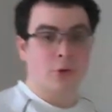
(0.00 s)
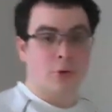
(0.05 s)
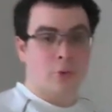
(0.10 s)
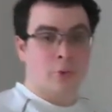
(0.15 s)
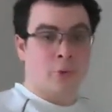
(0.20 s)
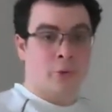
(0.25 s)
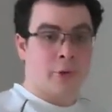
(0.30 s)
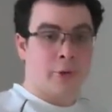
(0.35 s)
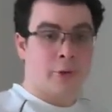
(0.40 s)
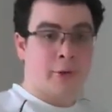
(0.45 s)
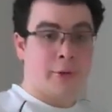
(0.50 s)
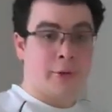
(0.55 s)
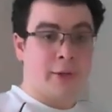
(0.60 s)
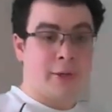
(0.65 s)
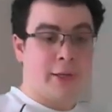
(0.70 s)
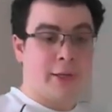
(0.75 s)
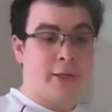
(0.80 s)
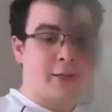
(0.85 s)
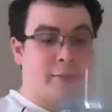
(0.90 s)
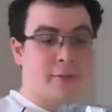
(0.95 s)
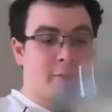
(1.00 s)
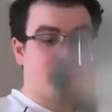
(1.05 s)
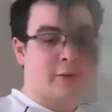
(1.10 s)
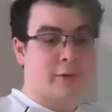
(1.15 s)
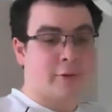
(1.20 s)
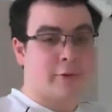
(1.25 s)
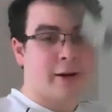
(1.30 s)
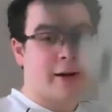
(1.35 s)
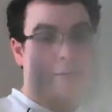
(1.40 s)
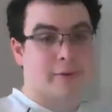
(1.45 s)
Or hit it to the
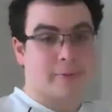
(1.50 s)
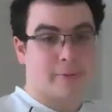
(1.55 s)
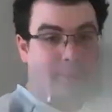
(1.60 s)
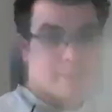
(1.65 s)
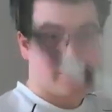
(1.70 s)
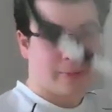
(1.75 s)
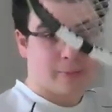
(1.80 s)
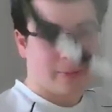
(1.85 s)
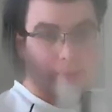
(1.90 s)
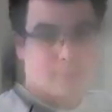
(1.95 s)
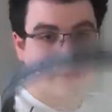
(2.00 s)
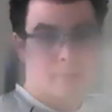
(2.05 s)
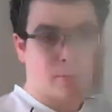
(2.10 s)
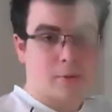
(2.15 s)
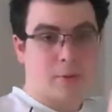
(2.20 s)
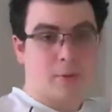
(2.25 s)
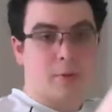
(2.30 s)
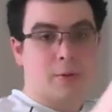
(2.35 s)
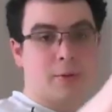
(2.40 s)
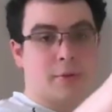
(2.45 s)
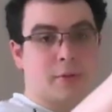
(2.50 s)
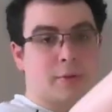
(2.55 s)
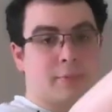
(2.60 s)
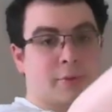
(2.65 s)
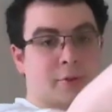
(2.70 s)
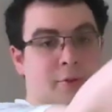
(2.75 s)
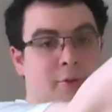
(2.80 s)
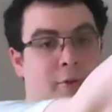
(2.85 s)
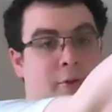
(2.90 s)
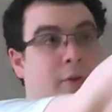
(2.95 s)
ground. So I'm
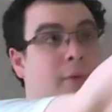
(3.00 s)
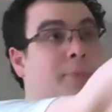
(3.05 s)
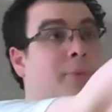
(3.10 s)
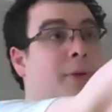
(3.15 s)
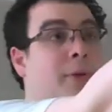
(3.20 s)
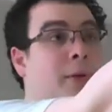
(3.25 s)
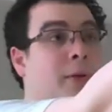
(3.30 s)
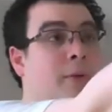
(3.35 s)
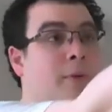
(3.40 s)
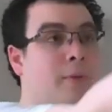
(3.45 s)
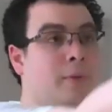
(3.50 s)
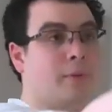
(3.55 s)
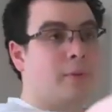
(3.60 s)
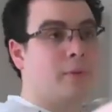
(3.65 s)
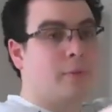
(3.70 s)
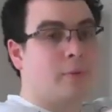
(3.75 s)
gonna start up here.